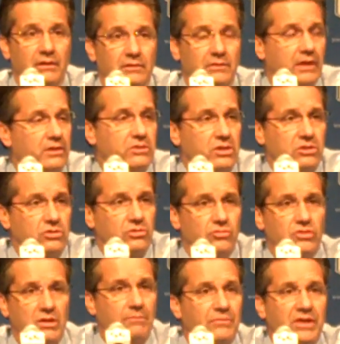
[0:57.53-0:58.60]
then just do
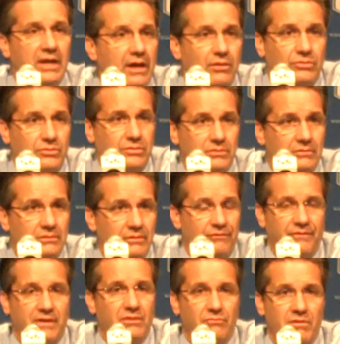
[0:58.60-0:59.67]
something else.
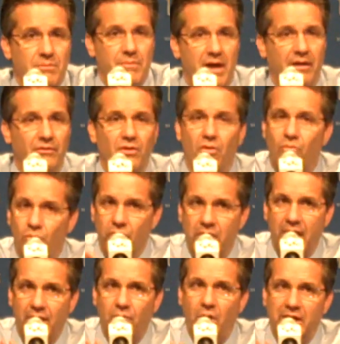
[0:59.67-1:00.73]
Defend and rebound. We're
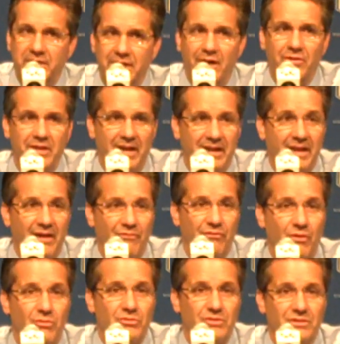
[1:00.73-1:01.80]
not quite there yet now,
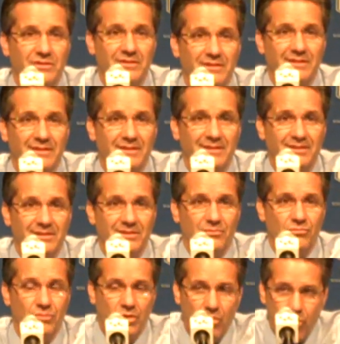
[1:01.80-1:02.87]
folks.
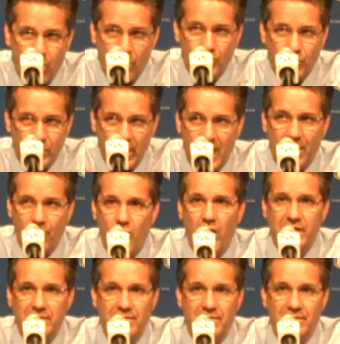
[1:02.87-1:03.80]
We're not quite